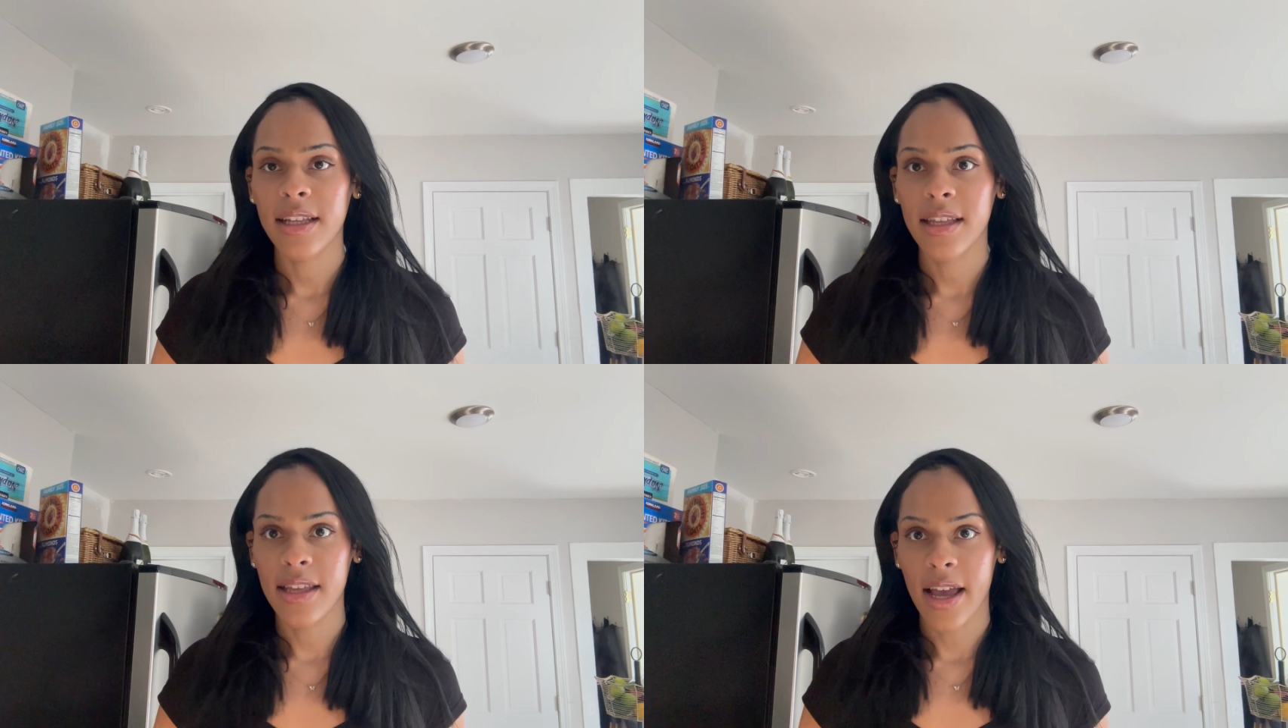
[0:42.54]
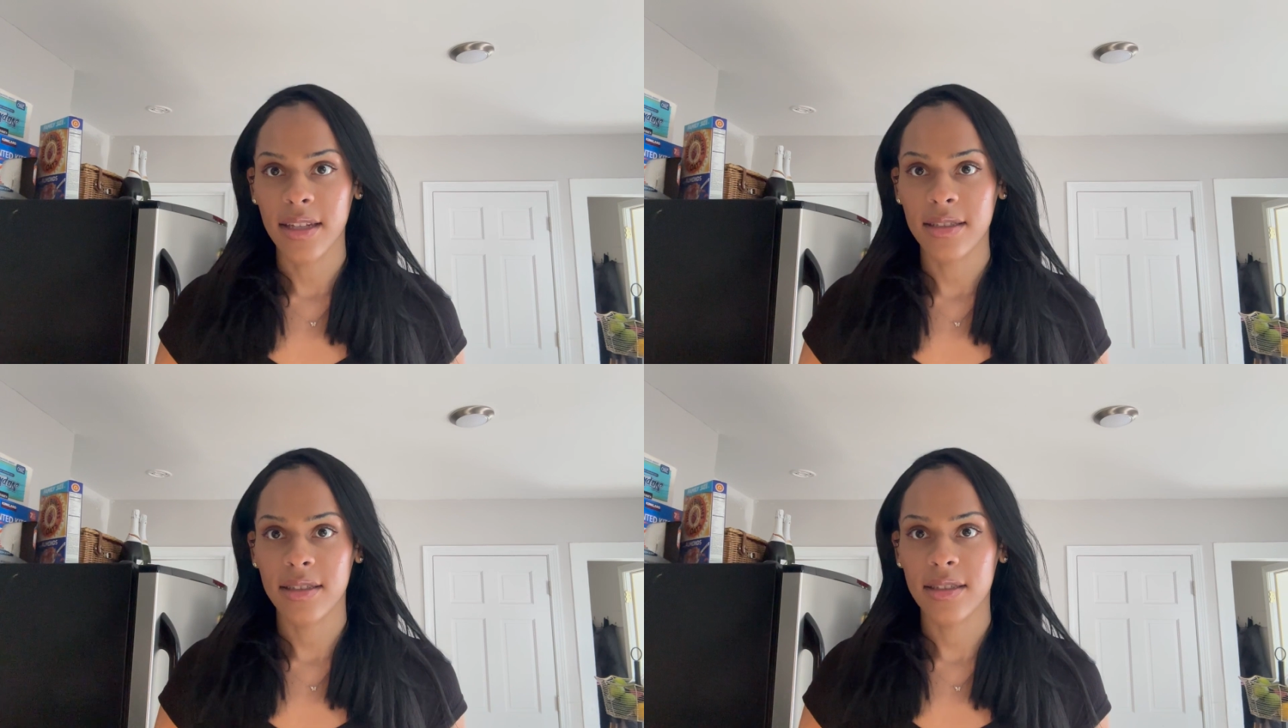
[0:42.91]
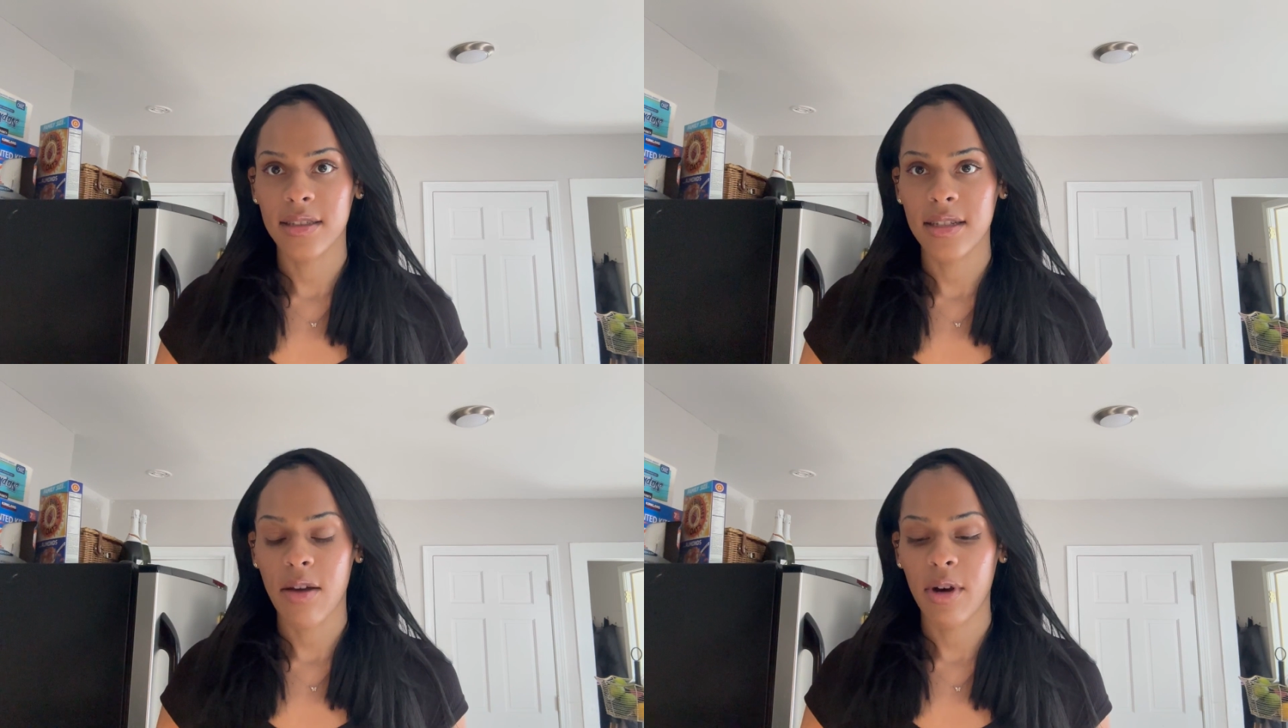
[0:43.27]
yes,
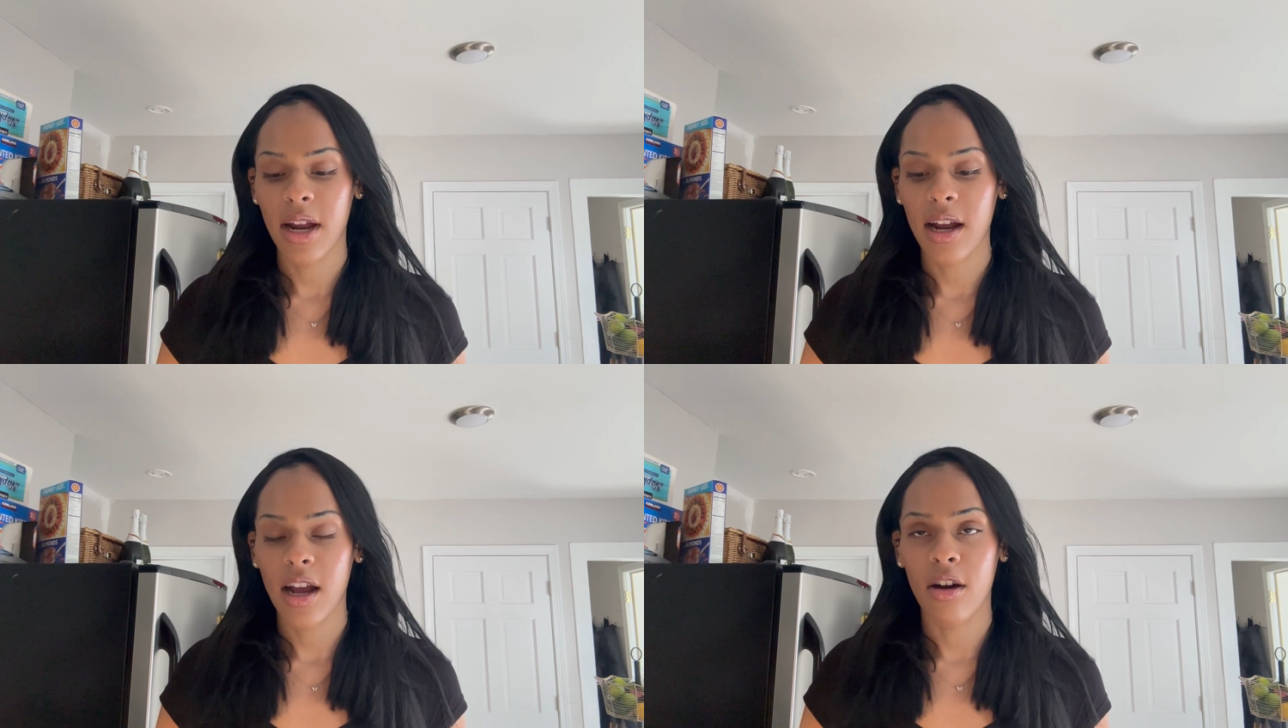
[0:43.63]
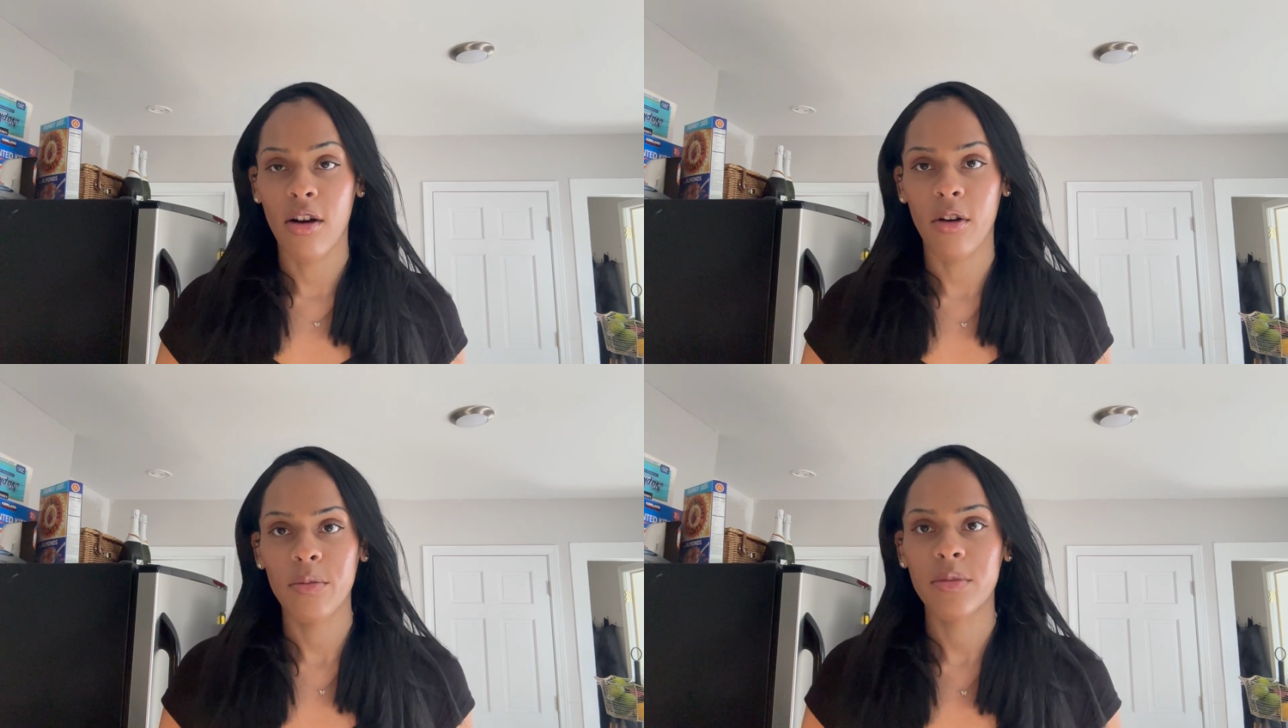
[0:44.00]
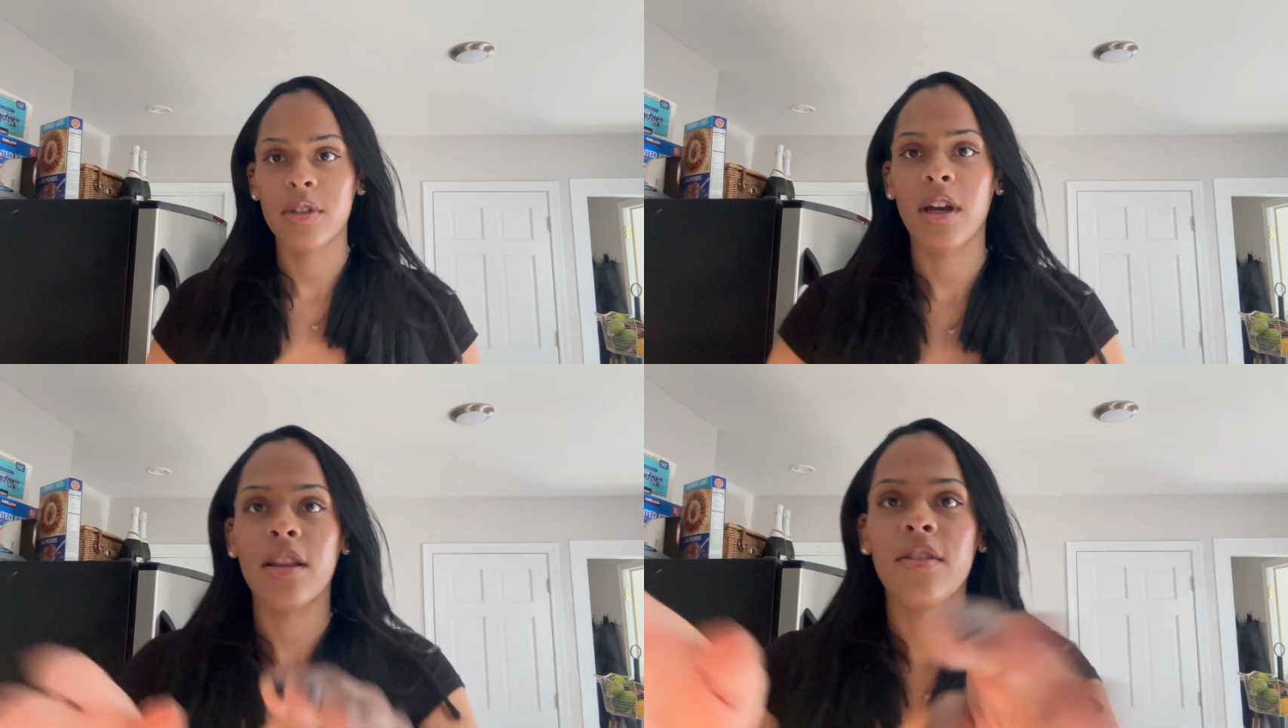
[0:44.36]
when I got home,
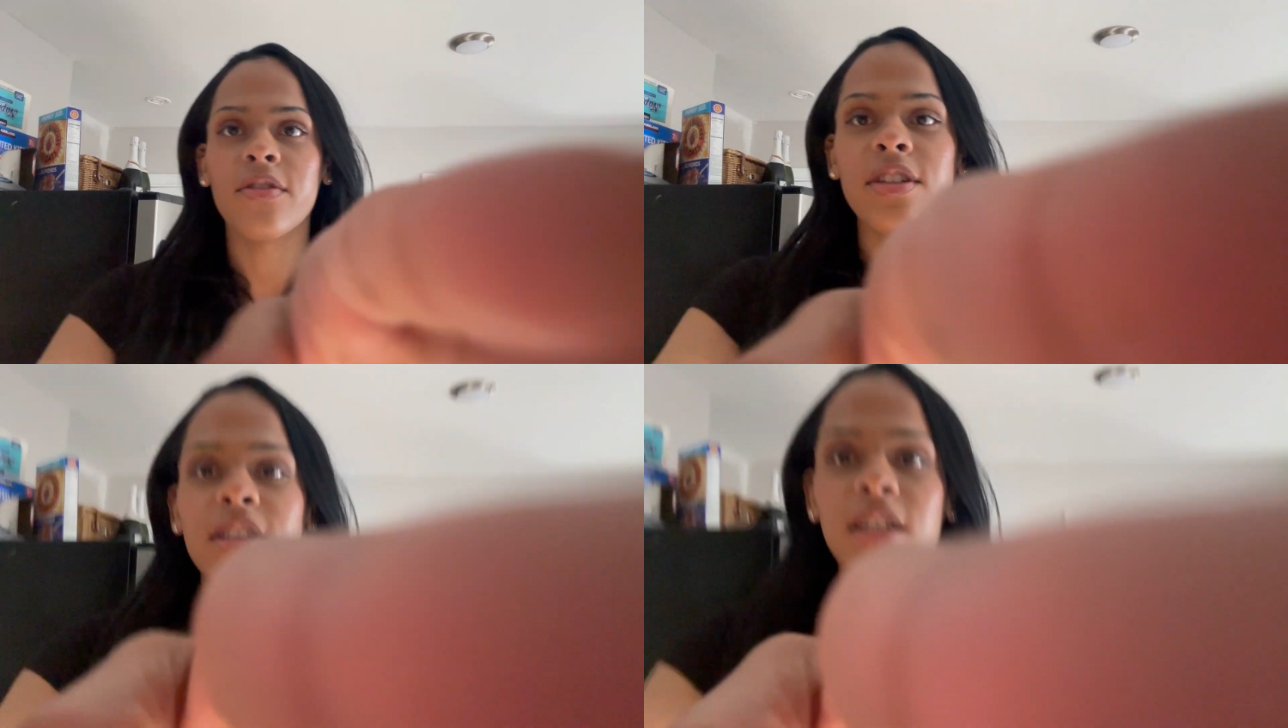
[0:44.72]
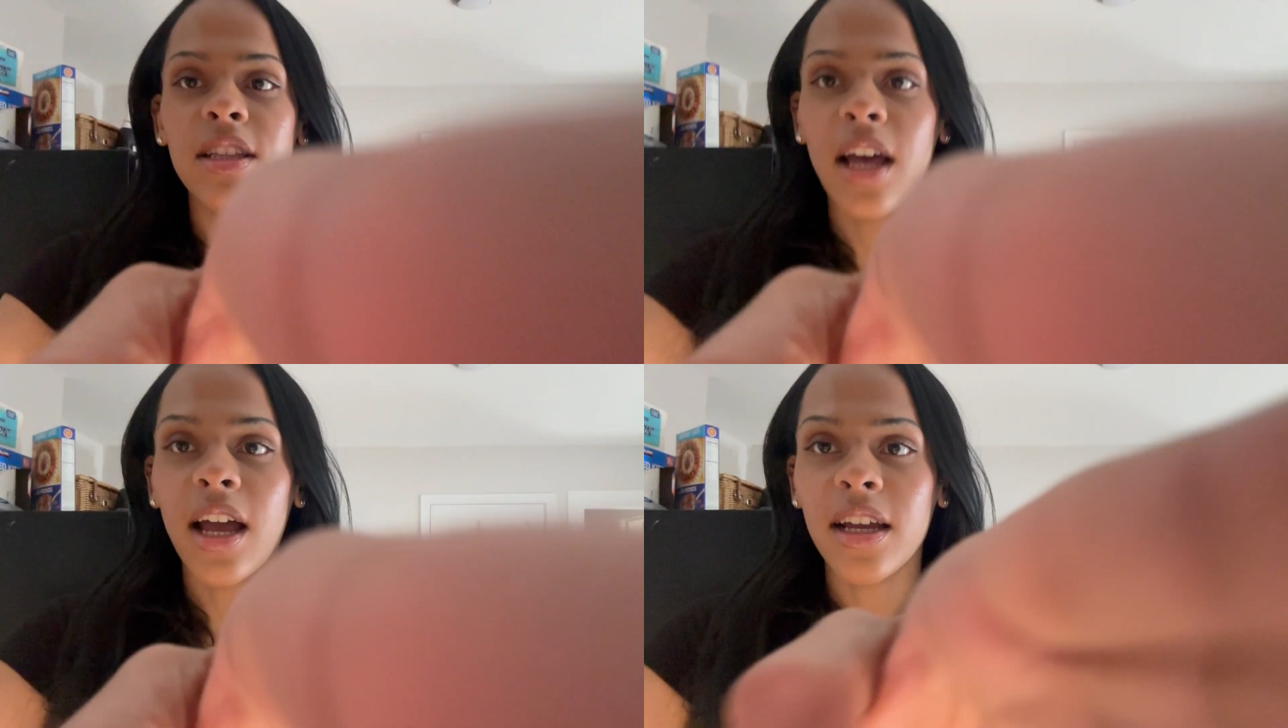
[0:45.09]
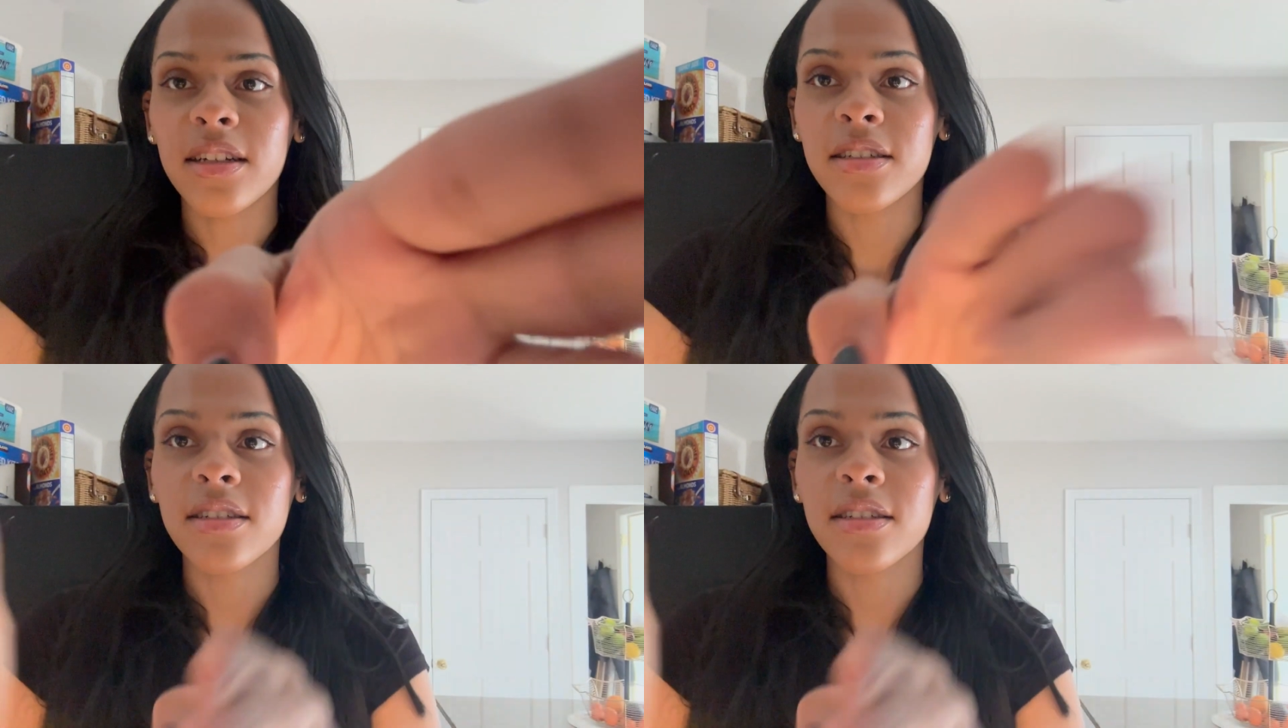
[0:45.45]
the first thing that